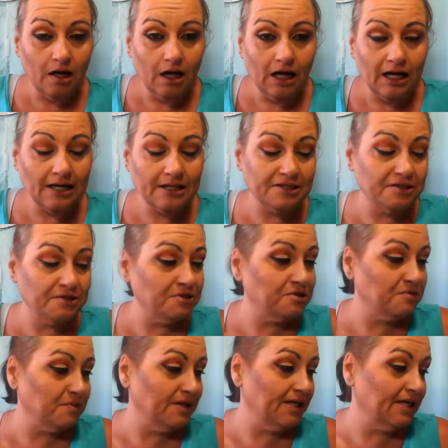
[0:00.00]
as soon as
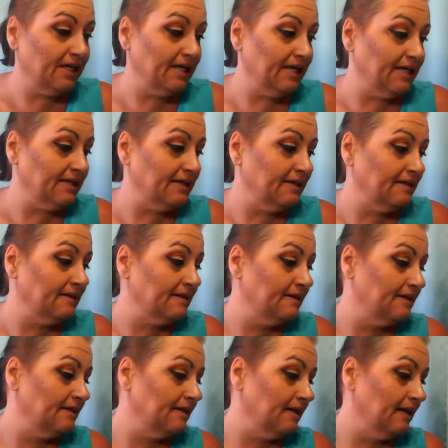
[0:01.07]
we can get
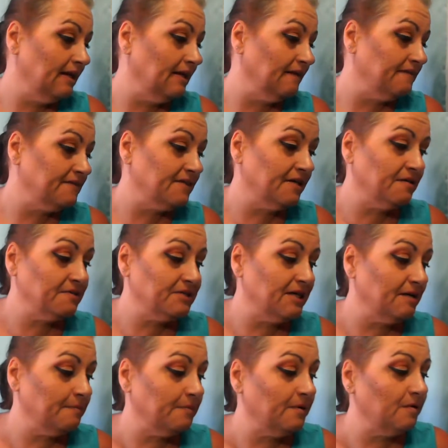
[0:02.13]
enough sales
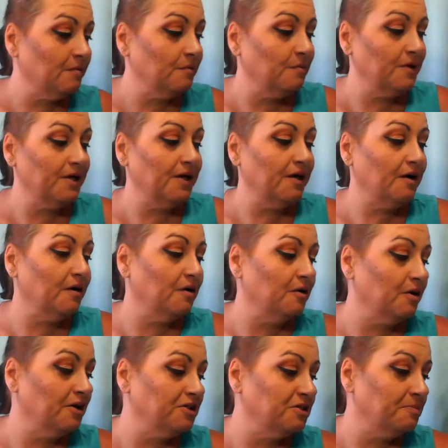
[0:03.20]
up, we are
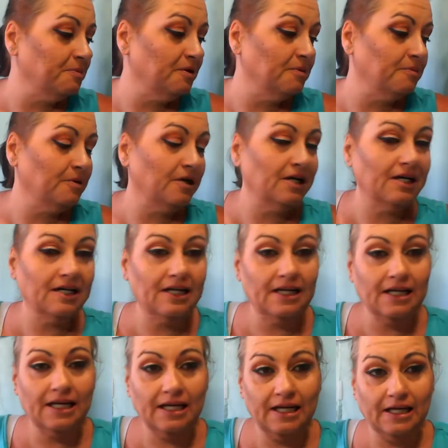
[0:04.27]
going to be bringing
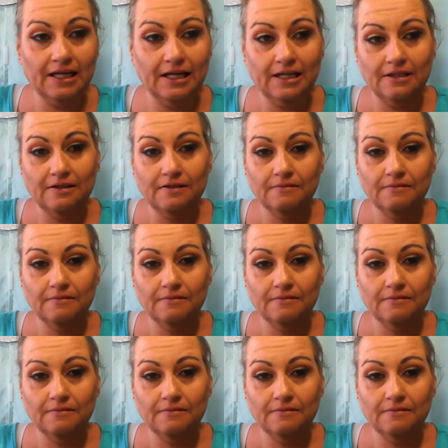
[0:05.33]
in